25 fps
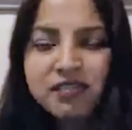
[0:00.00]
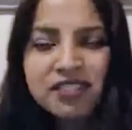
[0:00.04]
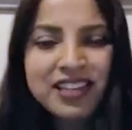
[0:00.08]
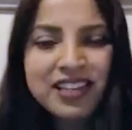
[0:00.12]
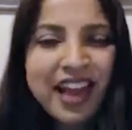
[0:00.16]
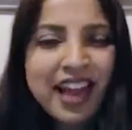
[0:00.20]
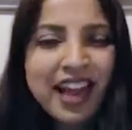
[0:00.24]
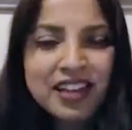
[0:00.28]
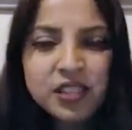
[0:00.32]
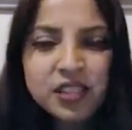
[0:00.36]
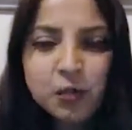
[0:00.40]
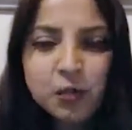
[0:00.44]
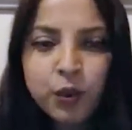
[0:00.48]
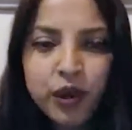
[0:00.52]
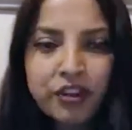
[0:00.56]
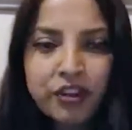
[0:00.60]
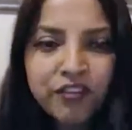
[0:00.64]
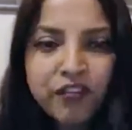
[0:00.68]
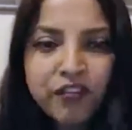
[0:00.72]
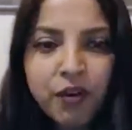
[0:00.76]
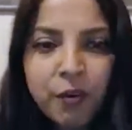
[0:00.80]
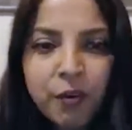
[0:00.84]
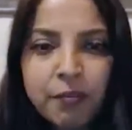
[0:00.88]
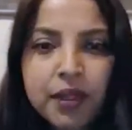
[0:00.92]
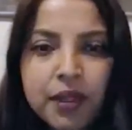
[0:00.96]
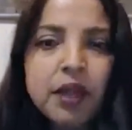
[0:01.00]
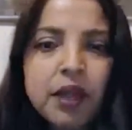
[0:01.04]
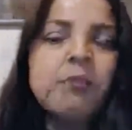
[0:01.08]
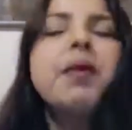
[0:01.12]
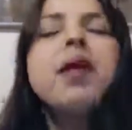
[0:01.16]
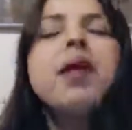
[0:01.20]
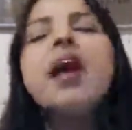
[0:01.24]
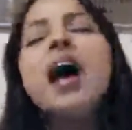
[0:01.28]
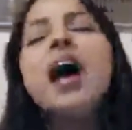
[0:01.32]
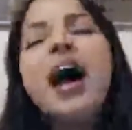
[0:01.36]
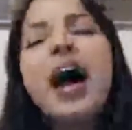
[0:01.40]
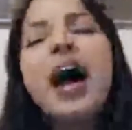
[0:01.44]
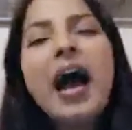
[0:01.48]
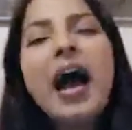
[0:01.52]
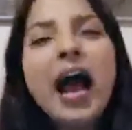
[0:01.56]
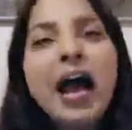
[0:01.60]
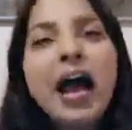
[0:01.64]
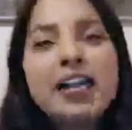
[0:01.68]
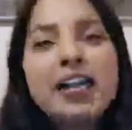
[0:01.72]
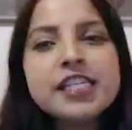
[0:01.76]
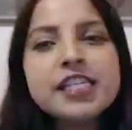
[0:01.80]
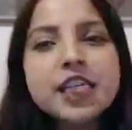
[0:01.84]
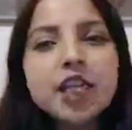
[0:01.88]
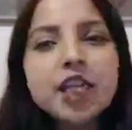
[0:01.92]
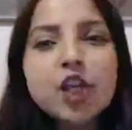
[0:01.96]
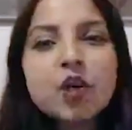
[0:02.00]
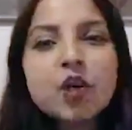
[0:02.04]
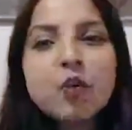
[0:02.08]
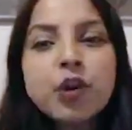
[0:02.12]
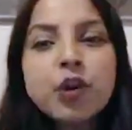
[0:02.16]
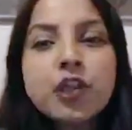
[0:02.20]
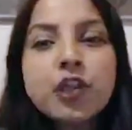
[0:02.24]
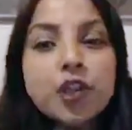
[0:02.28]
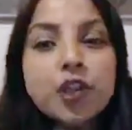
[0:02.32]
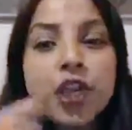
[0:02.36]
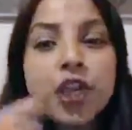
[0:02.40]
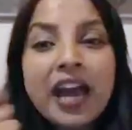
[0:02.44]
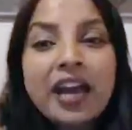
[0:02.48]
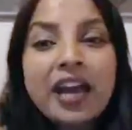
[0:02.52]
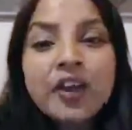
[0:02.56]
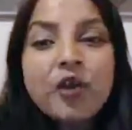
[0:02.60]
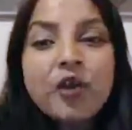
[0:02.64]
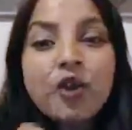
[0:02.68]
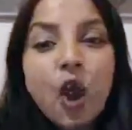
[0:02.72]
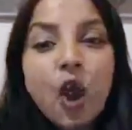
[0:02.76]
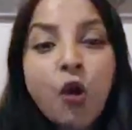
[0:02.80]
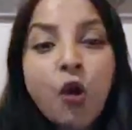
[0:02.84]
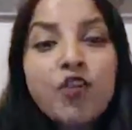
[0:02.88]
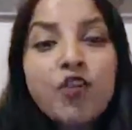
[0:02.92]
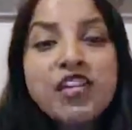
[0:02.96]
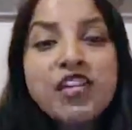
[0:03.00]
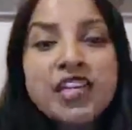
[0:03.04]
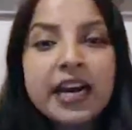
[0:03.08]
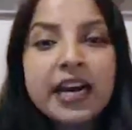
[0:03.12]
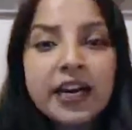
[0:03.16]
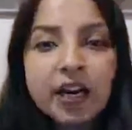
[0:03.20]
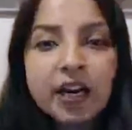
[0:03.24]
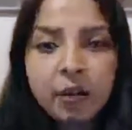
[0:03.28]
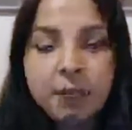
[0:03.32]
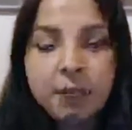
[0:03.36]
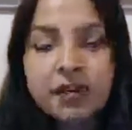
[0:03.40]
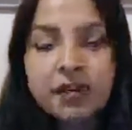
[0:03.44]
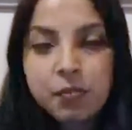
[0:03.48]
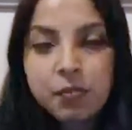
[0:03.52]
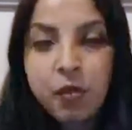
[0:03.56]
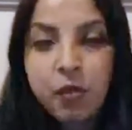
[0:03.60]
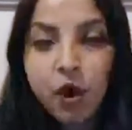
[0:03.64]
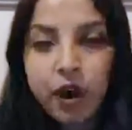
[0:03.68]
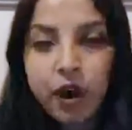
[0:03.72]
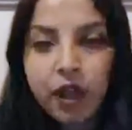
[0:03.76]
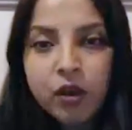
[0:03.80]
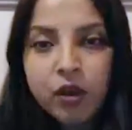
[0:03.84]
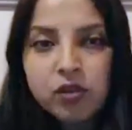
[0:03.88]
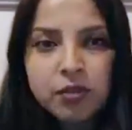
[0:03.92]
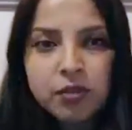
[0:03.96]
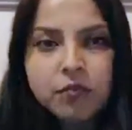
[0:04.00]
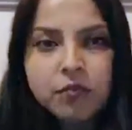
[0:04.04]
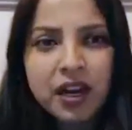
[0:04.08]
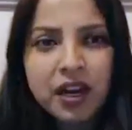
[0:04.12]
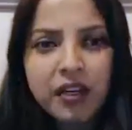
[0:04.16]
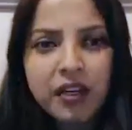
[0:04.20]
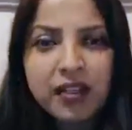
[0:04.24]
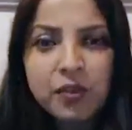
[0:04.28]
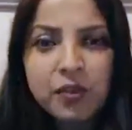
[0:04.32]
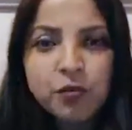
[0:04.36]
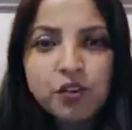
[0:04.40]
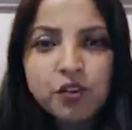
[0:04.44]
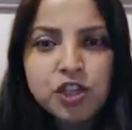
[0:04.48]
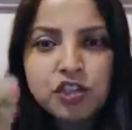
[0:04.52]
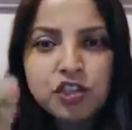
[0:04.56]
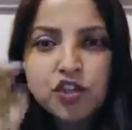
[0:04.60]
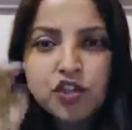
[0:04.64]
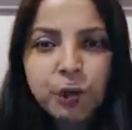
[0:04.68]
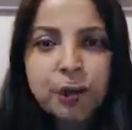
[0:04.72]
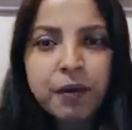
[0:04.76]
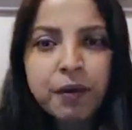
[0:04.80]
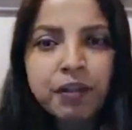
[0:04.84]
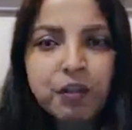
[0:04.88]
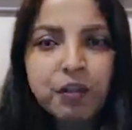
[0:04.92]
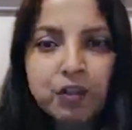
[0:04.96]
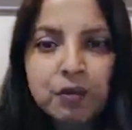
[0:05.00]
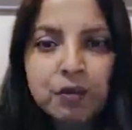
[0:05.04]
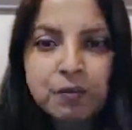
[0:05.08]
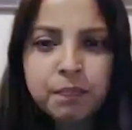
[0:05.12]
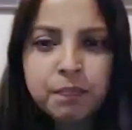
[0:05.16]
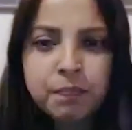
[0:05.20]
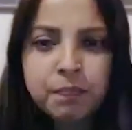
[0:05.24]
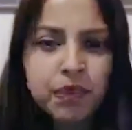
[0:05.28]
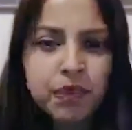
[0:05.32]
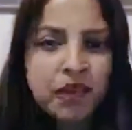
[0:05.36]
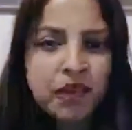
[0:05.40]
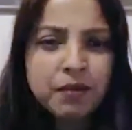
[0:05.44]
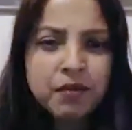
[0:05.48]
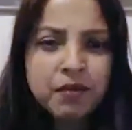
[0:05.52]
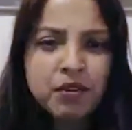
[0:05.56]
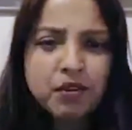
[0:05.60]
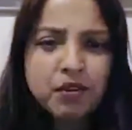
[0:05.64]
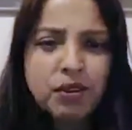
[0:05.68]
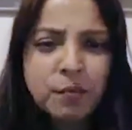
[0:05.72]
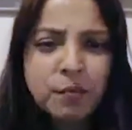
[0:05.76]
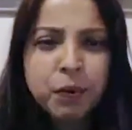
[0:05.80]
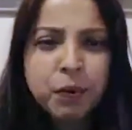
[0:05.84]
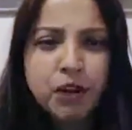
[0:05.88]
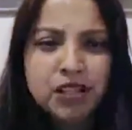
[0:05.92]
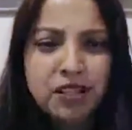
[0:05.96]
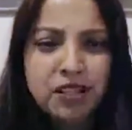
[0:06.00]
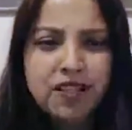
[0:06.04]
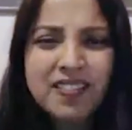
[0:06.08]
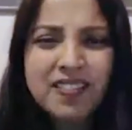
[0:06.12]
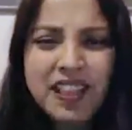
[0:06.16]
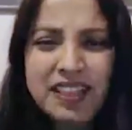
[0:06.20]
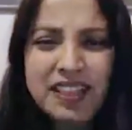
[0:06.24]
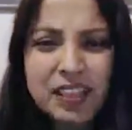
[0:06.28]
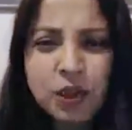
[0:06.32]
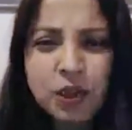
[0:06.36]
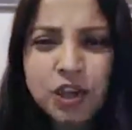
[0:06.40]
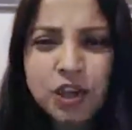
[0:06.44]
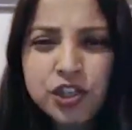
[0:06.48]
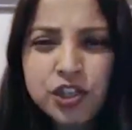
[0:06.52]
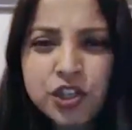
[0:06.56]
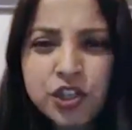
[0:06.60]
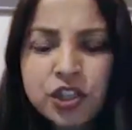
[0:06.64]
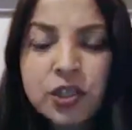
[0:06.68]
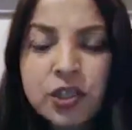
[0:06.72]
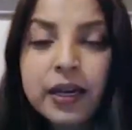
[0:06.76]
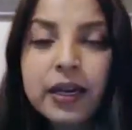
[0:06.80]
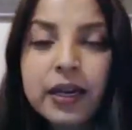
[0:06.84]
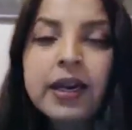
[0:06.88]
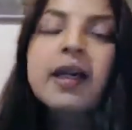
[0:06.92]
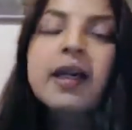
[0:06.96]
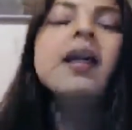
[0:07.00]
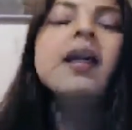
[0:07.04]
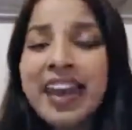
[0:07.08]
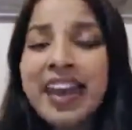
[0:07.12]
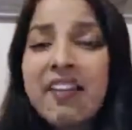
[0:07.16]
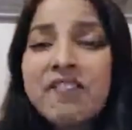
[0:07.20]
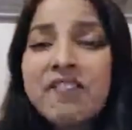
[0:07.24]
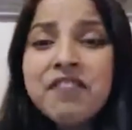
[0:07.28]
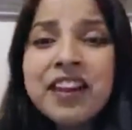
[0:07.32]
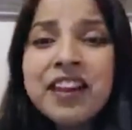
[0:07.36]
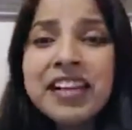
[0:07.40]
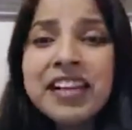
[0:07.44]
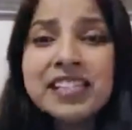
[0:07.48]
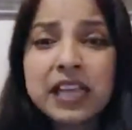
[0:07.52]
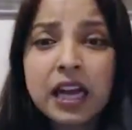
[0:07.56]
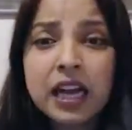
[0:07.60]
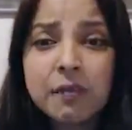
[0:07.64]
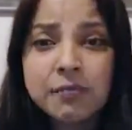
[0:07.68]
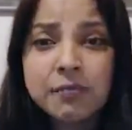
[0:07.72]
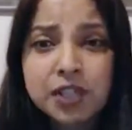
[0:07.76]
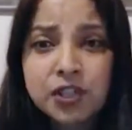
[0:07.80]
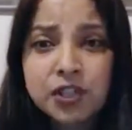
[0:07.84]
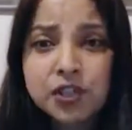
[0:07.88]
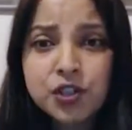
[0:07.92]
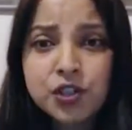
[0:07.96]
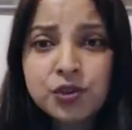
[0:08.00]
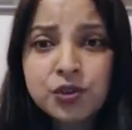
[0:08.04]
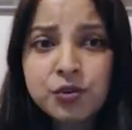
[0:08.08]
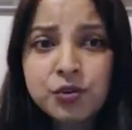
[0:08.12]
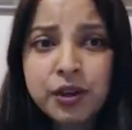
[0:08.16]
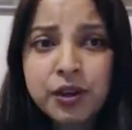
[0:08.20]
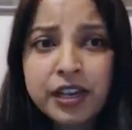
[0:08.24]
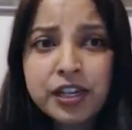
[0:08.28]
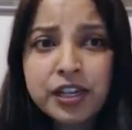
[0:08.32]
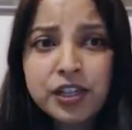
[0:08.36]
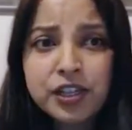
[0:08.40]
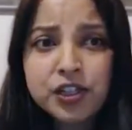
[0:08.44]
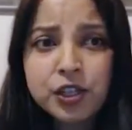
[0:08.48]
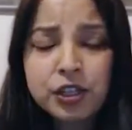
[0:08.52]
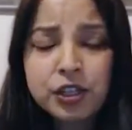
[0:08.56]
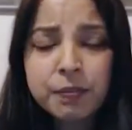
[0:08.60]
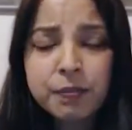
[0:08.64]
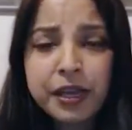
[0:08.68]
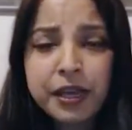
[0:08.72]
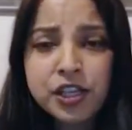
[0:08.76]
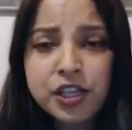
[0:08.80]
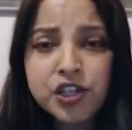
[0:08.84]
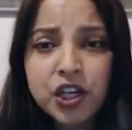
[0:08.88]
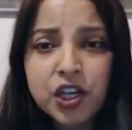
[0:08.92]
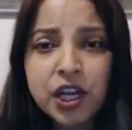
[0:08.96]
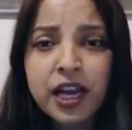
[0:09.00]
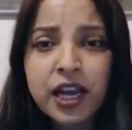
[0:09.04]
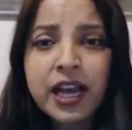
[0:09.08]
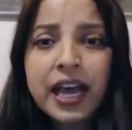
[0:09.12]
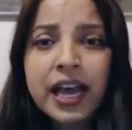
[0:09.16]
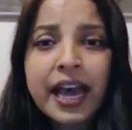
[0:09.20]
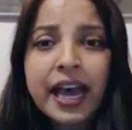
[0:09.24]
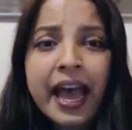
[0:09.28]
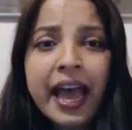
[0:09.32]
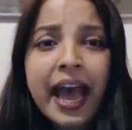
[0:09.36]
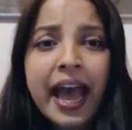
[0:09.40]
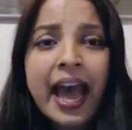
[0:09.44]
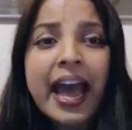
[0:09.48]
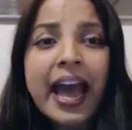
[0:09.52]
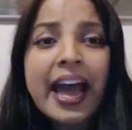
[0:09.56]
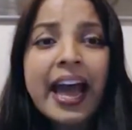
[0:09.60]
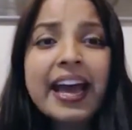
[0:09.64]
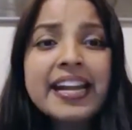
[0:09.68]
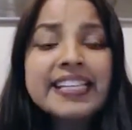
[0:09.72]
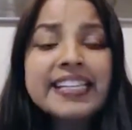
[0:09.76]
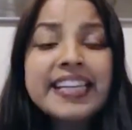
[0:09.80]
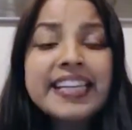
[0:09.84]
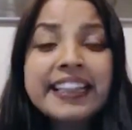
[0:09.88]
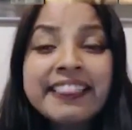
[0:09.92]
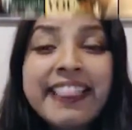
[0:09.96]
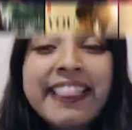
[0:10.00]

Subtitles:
snacks or whatever from them, and you go return it on Monday morning or something like that. You just drop it through the box. I think that's how you used to do it. Netflix comes into the picture, and